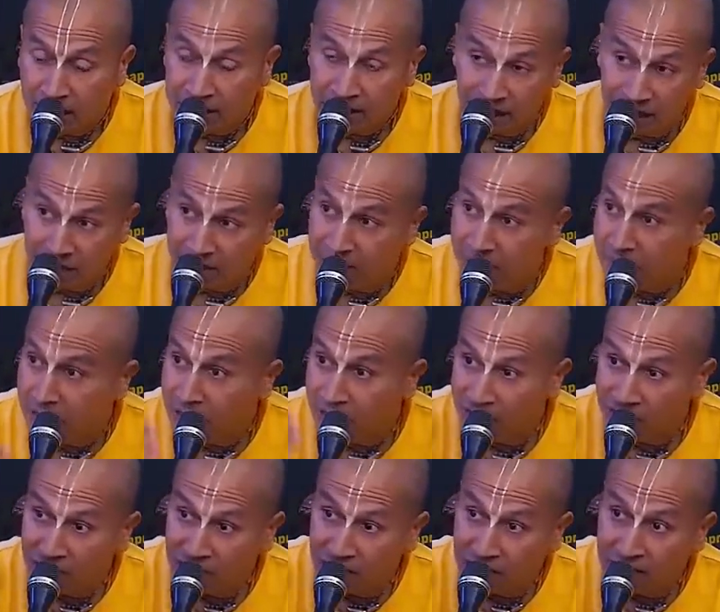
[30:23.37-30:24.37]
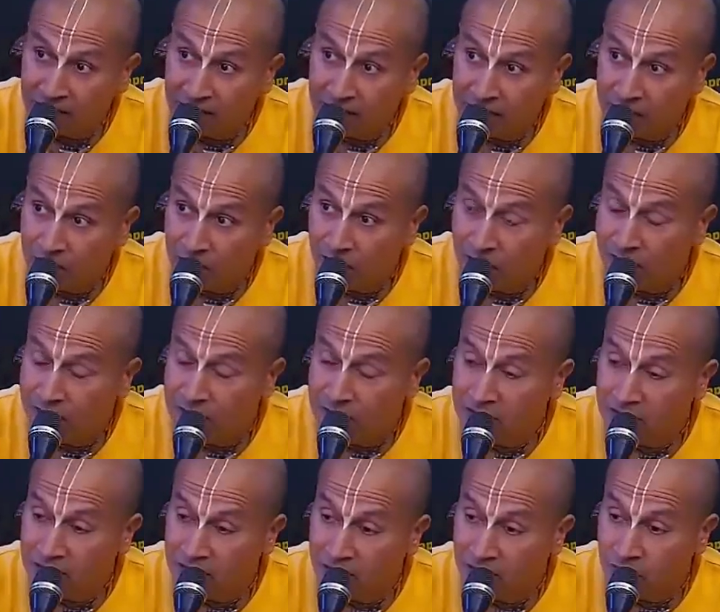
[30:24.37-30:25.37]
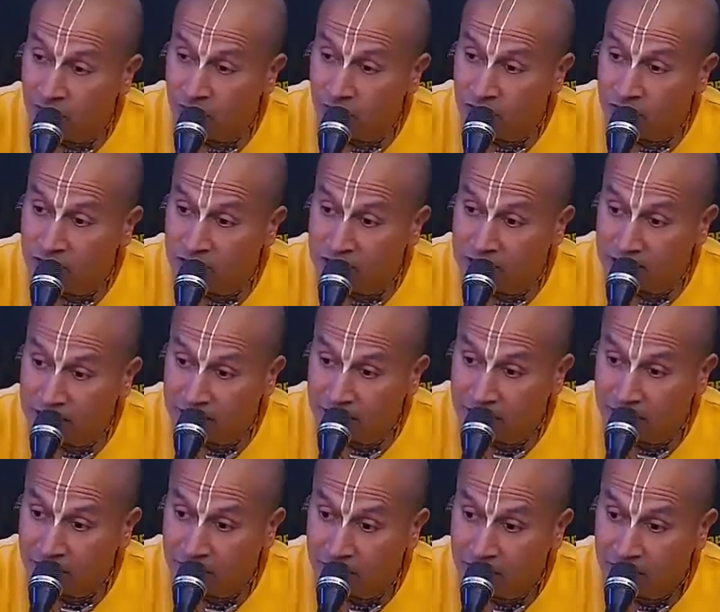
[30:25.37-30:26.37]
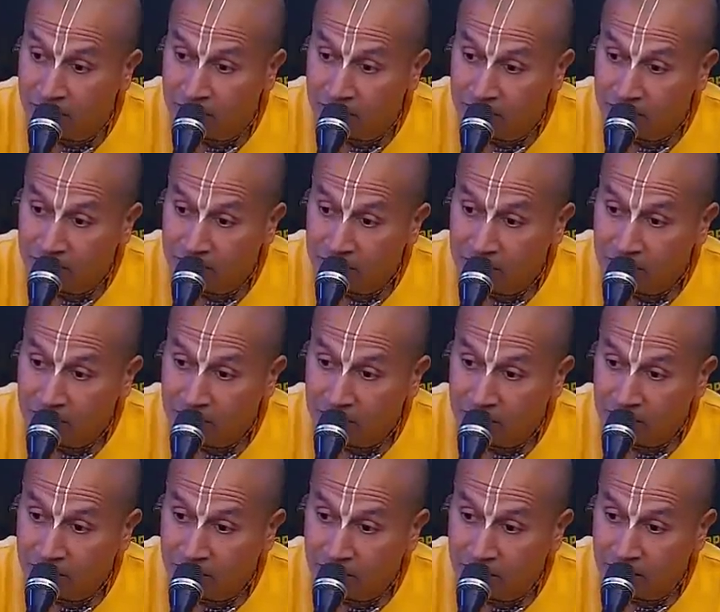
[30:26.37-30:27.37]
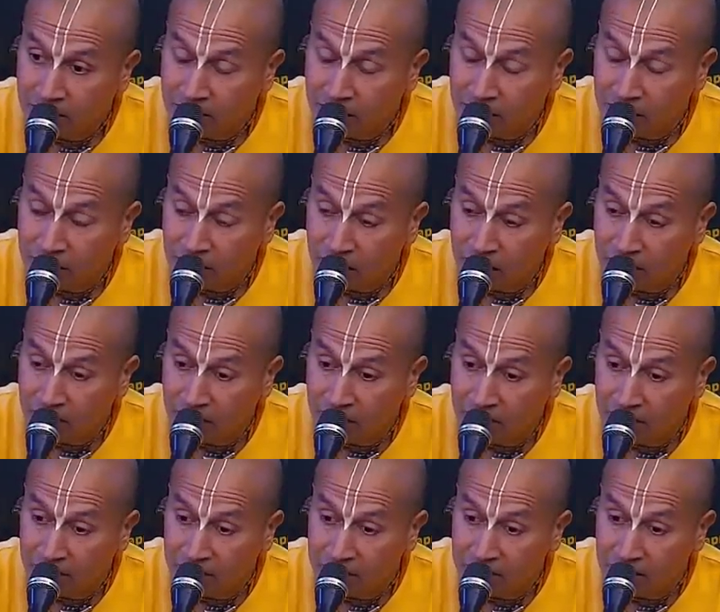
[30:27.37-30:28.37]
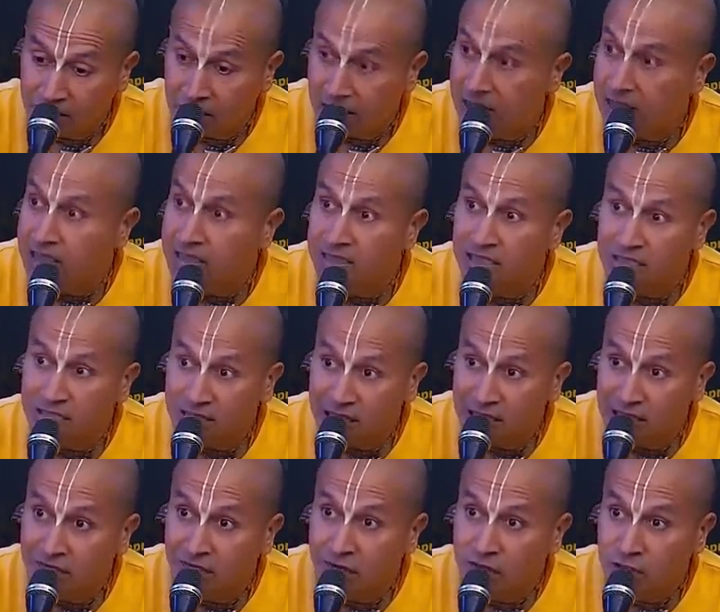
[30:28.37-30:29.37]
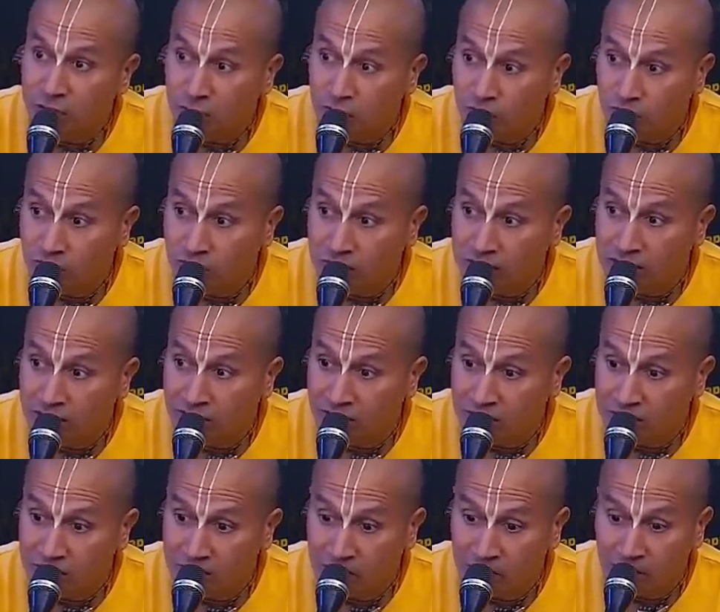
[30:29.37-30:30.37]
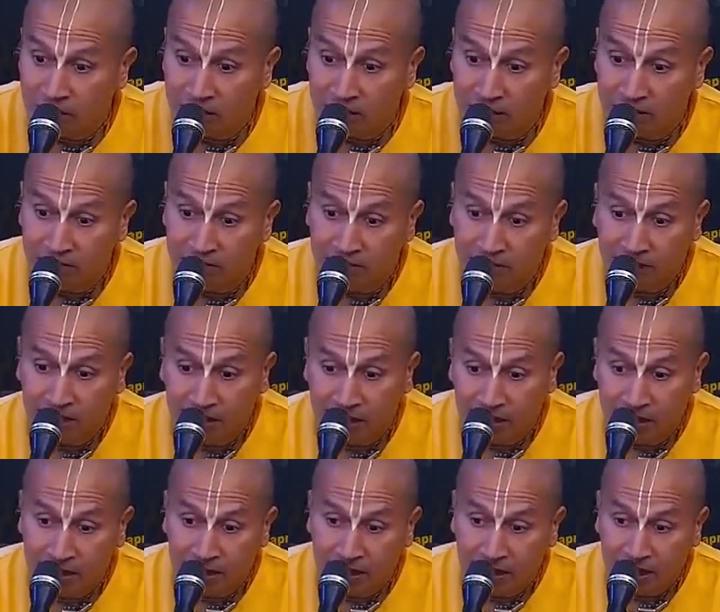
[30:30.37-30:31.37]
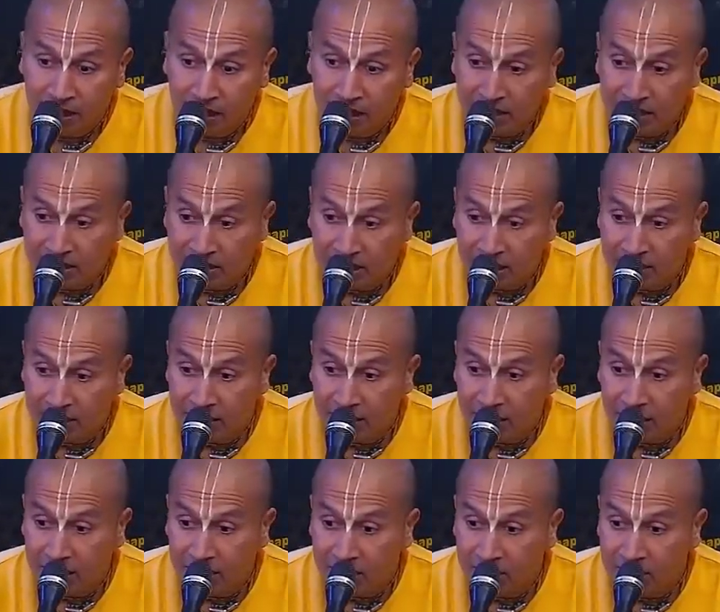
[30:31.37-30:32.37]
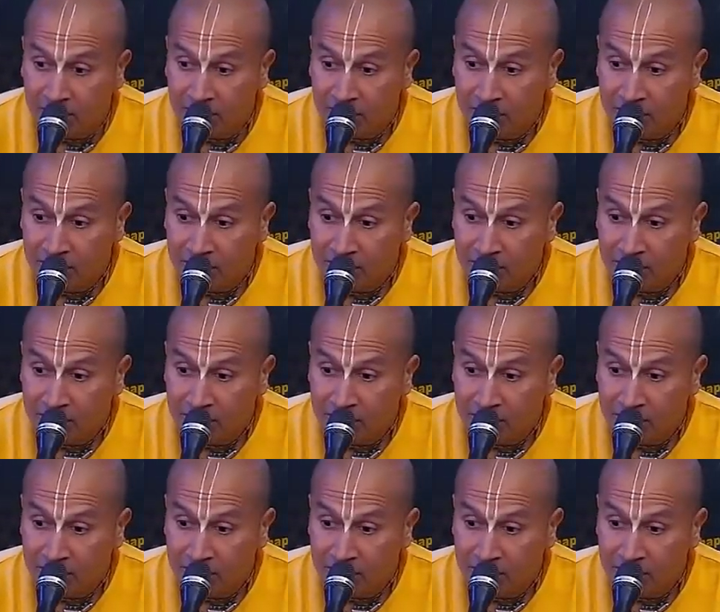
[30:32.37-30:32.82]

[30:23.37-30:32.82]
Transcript: And then after that dialogue, when the Yamadutas leave, Ajamil suddenly sees that the Vishnu Dutas have disappeared. And at that time,